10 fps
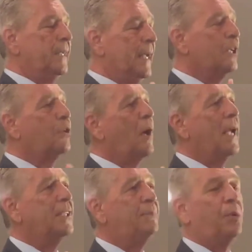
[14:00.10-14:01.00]
that
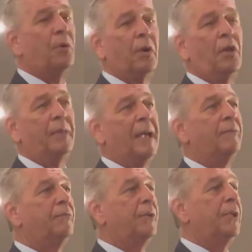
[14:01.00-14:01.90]
Christ bore all
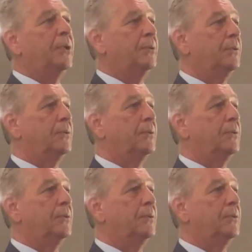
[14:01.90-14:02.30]
that for you.